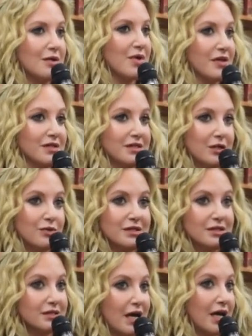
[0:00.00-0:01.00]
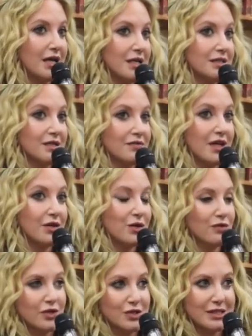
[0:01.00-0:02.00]
among the secret societies of Yale
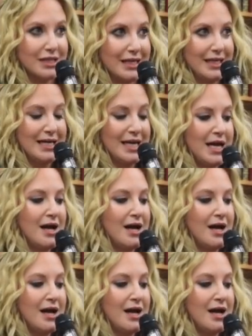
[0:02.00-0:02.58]
University.